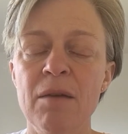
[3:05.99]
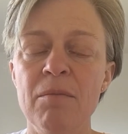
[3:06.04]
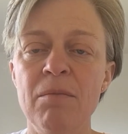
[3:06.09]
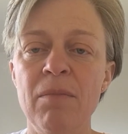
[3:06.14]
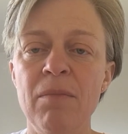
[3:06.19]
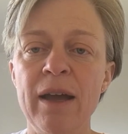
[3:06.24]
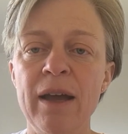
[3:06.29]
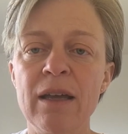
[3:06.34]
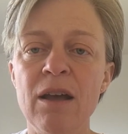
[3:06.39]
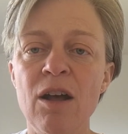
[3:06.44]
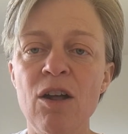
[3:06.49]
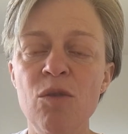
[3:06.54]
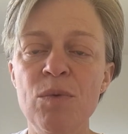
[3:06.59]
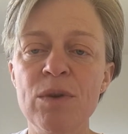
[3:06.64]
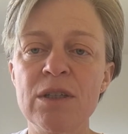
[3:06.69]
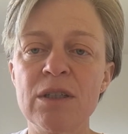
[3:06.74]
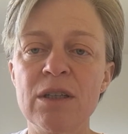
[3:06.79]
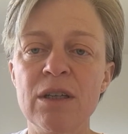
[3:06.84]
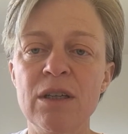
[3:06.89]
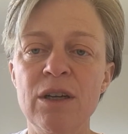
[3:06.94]
My goal
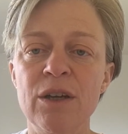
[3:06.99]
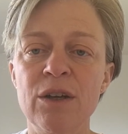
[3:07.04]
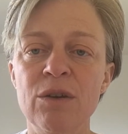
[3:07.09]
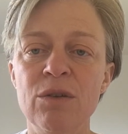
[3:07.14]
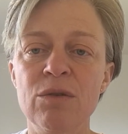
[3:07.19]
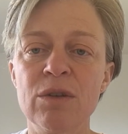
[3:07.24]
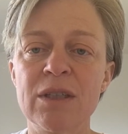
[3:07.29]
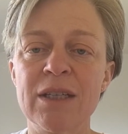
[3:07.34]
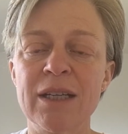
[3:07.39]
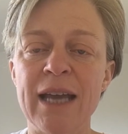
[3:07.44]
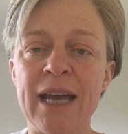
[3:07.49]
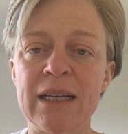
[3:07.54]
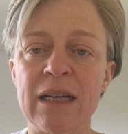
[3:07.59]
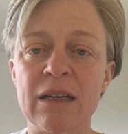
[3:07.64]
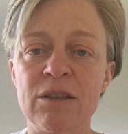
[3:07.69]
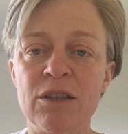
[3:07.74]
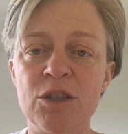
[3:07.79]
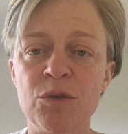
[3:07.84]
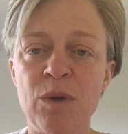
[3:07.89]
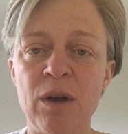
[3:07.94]
was to get
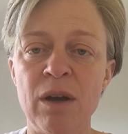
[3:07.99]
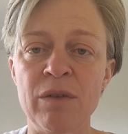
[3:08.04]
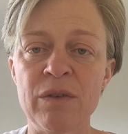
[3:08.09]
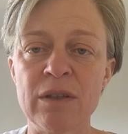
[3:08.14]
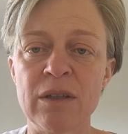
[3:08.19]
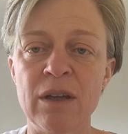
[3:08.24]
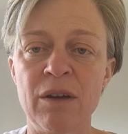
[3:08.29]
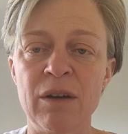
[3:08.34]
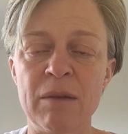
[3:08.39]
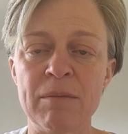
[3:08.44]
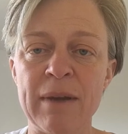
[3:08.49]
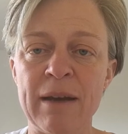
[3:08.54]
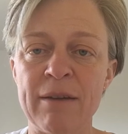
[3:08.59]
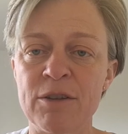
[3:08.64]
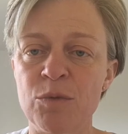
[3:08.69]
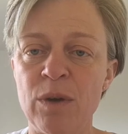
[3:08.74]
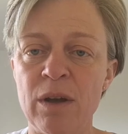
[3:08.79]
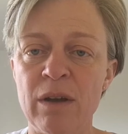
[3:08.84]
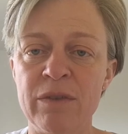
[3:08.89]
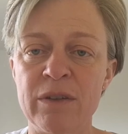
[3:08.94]
down to 12 stone. I'm now
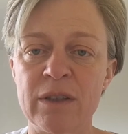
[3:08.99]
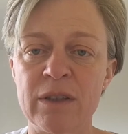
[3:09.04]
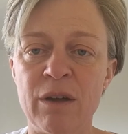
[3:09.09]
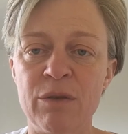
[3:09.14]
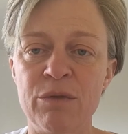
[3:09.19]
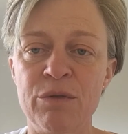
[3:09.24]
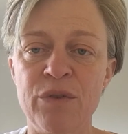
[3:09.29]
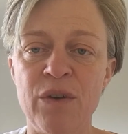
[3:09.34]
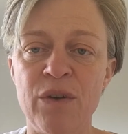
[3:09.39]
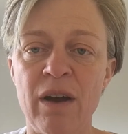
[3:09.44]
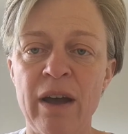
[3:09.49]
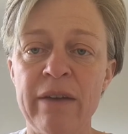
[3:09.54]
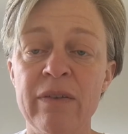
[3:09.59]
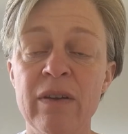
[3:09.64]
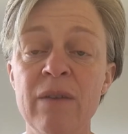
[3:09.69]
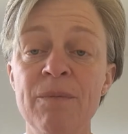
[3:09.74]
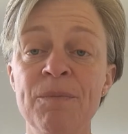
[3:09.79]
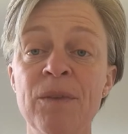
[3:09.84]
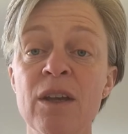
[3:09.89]
12 stone 5.